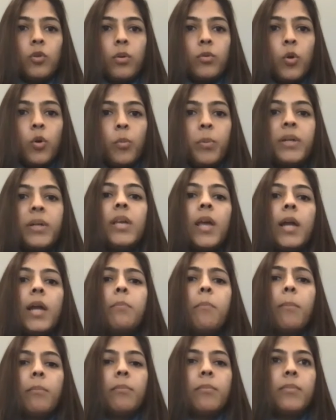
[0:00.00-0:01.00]
nobody
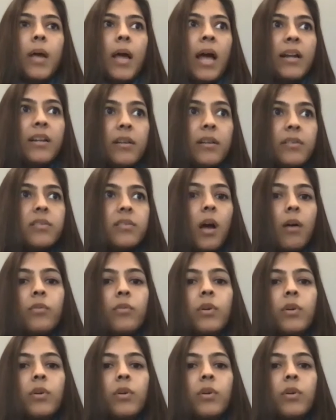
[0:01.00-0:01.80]
had discovered that you